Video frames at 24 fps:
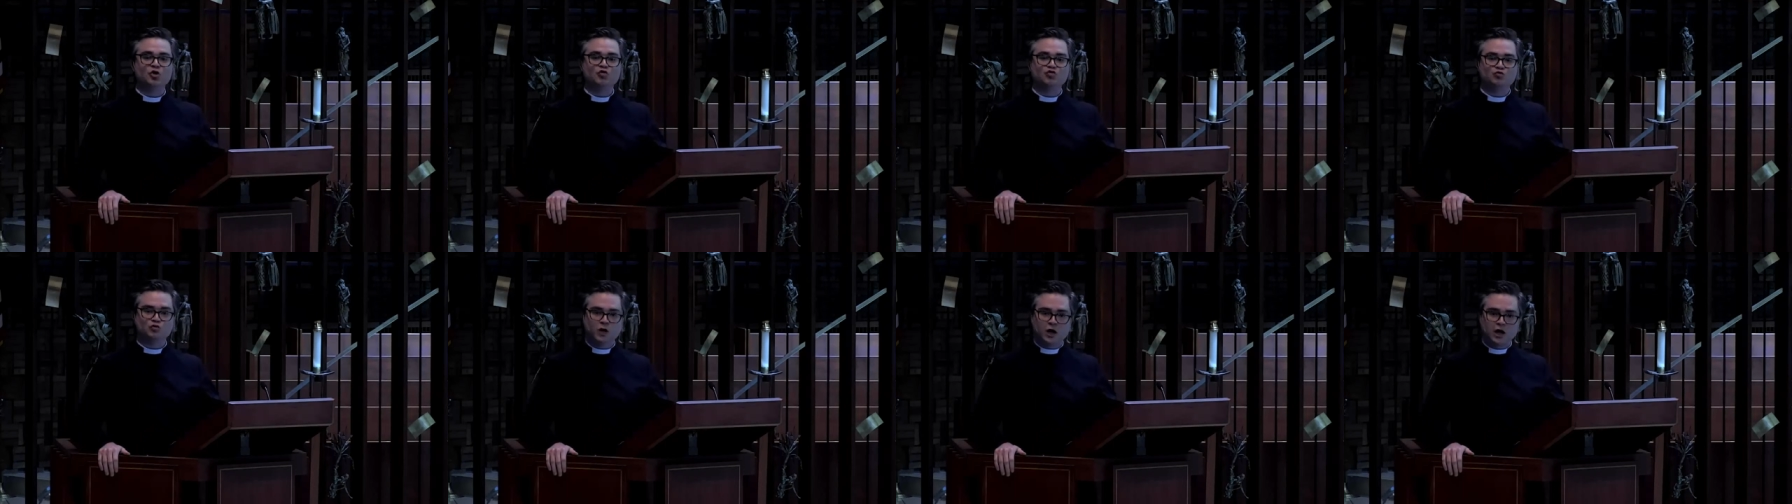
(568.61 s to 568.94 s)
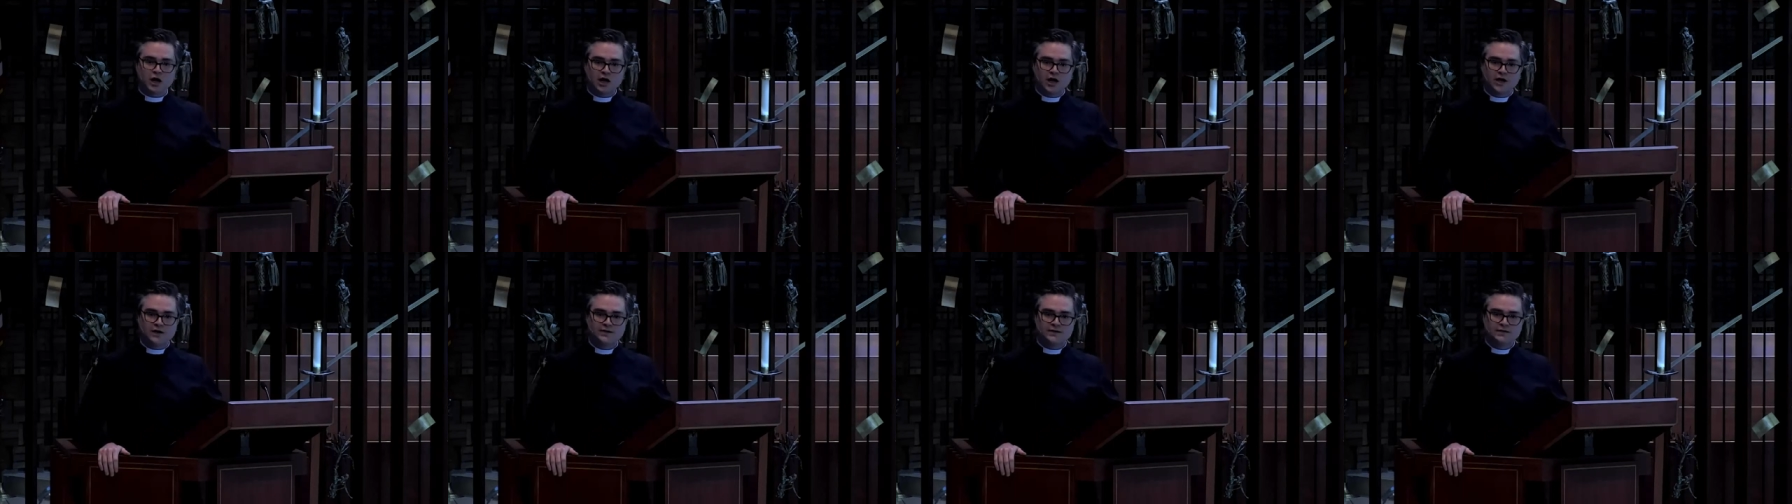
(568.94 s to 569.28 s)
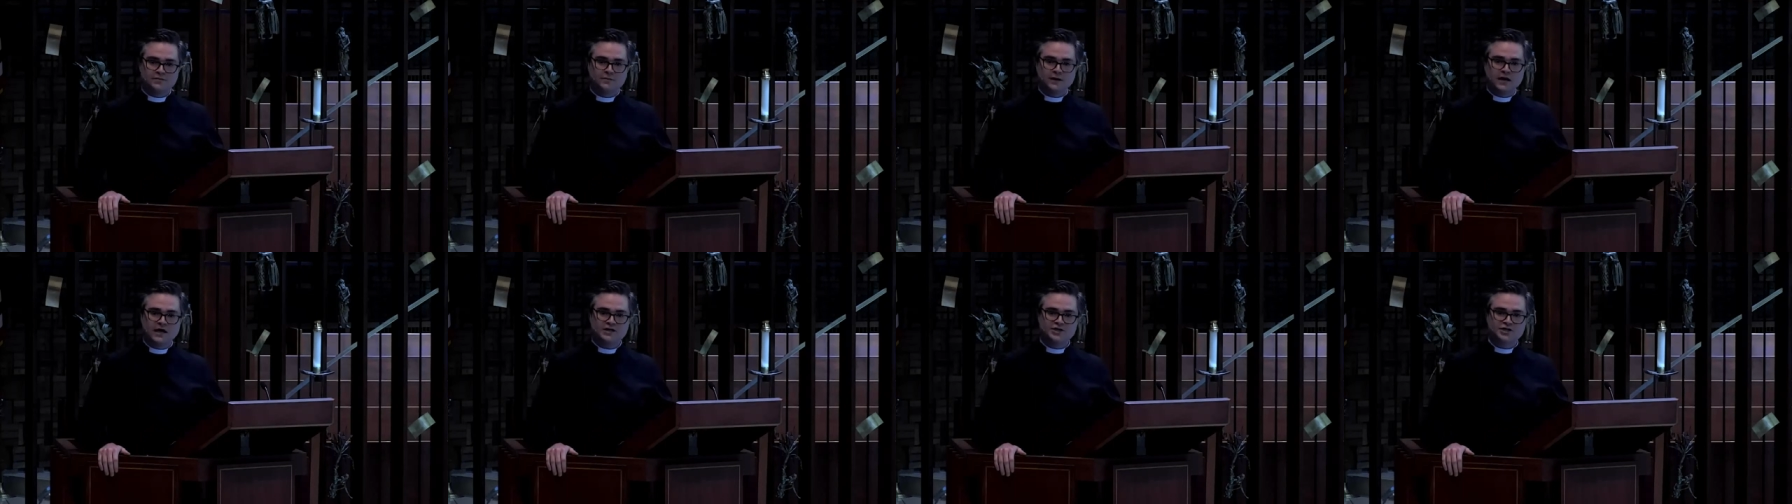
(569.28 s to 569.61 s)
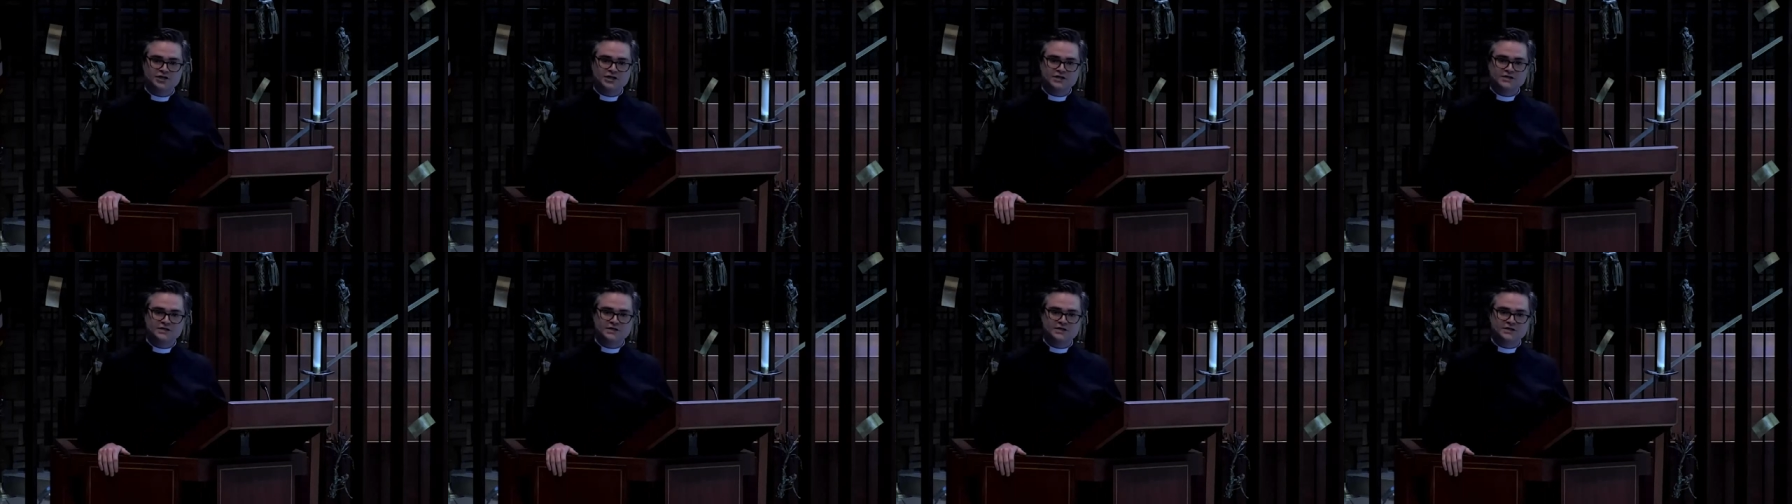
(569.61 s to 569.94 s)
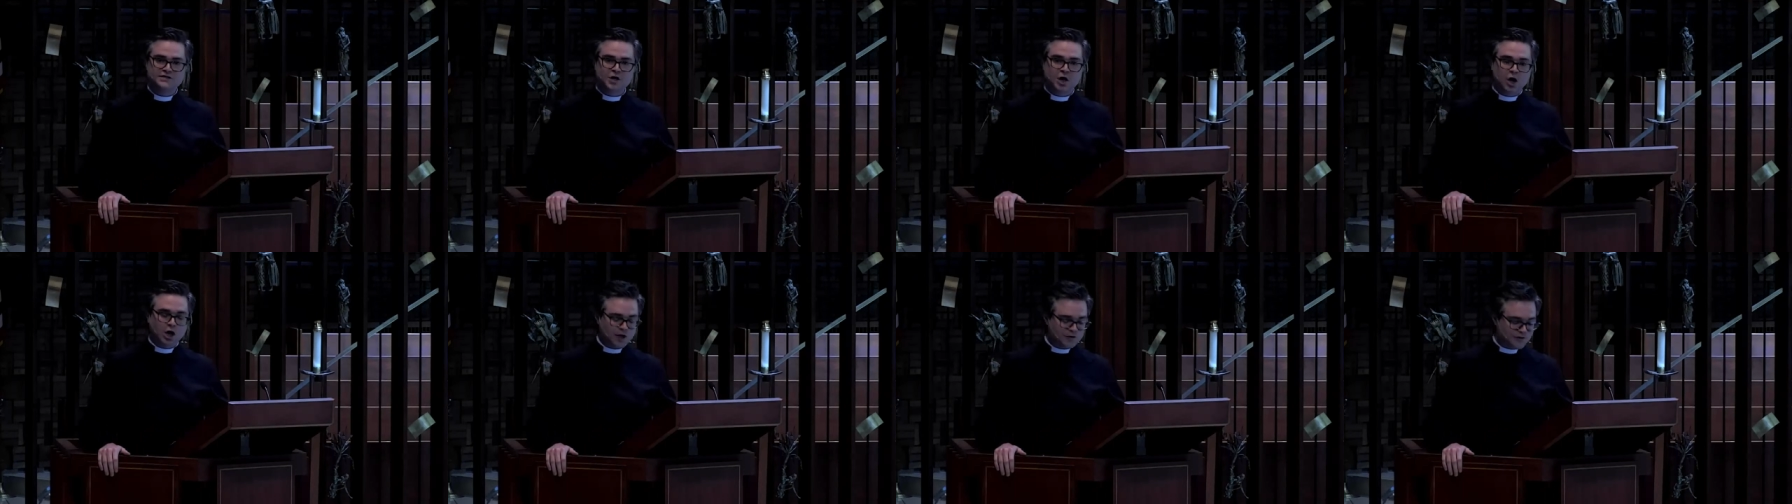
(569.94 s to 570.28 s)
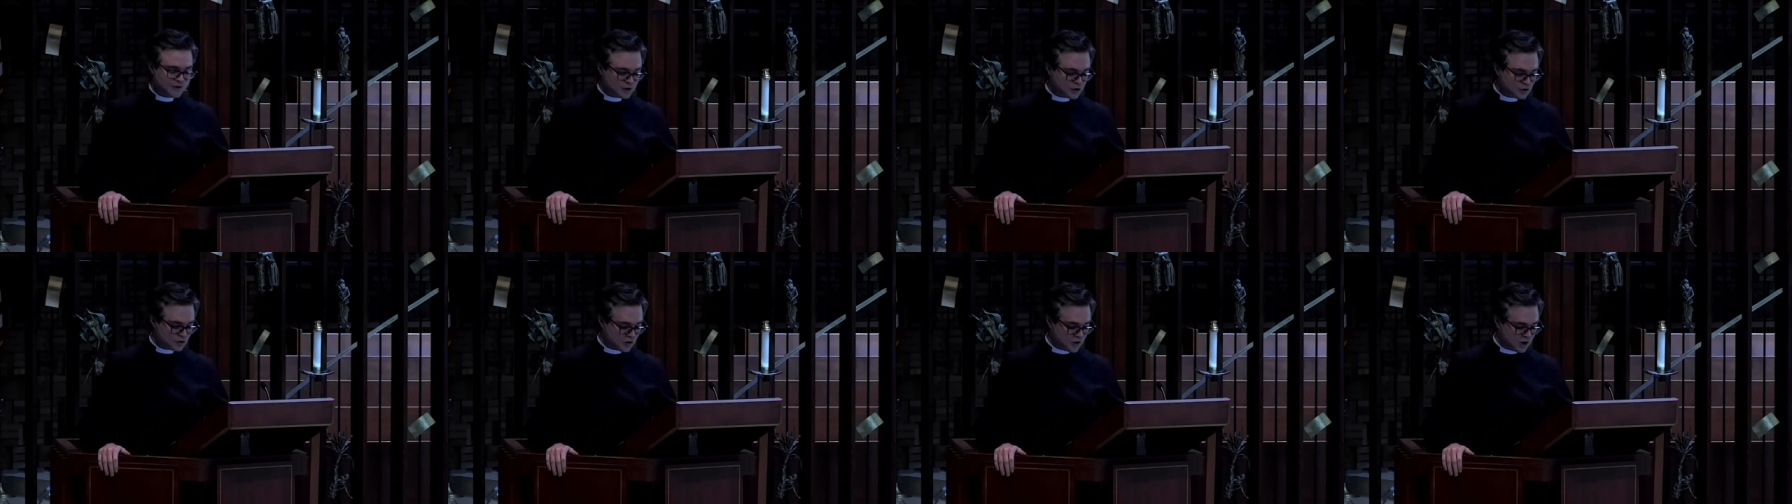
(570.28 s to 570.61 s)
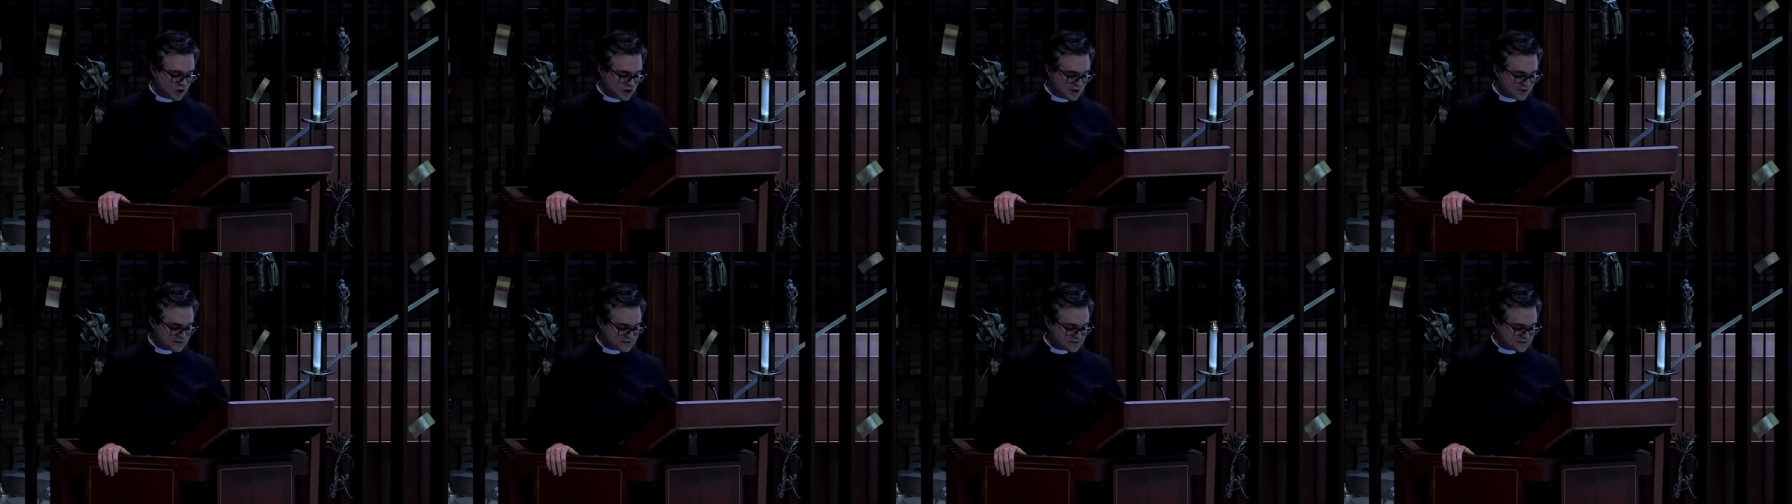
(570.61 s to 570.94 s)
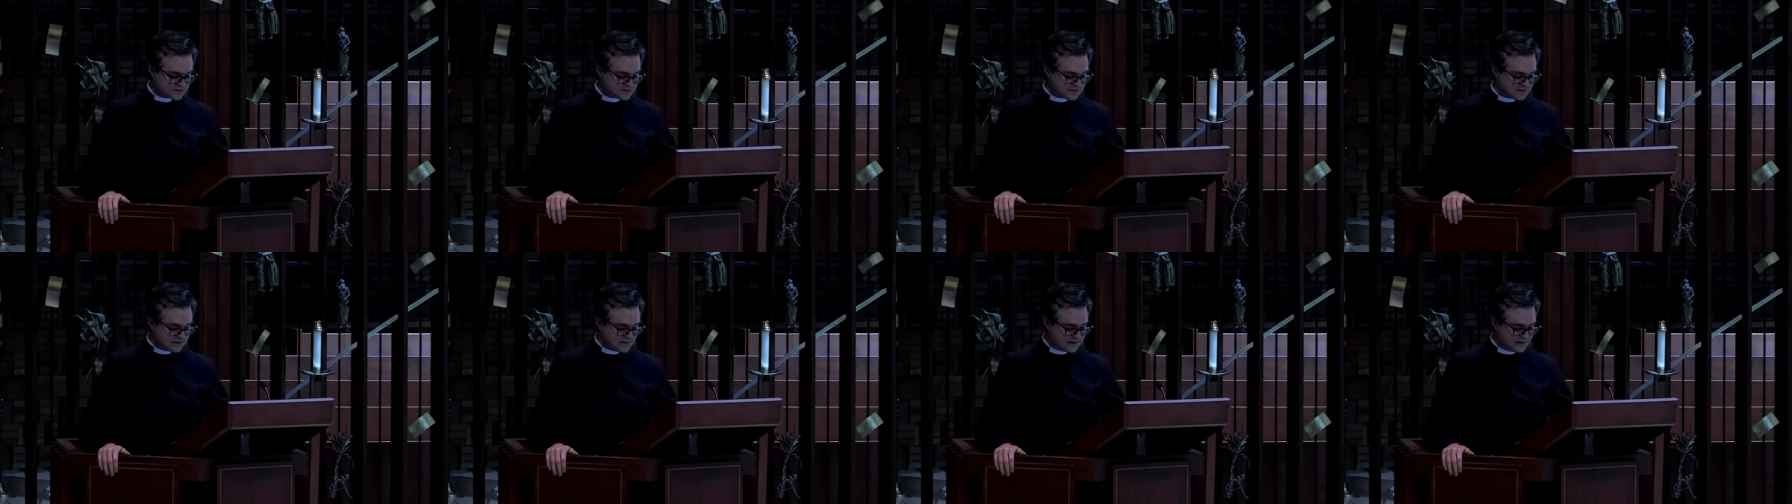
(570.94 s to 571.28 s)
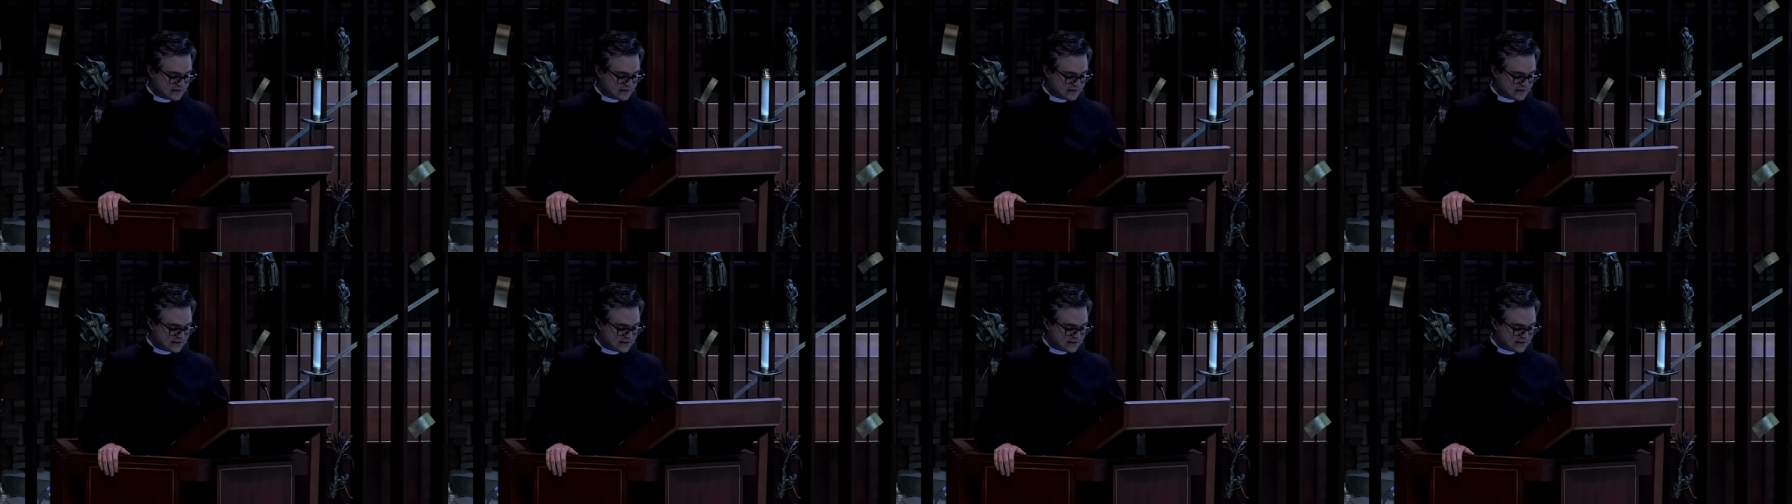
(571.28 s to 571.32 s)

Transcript: wrought by Jesus on the cross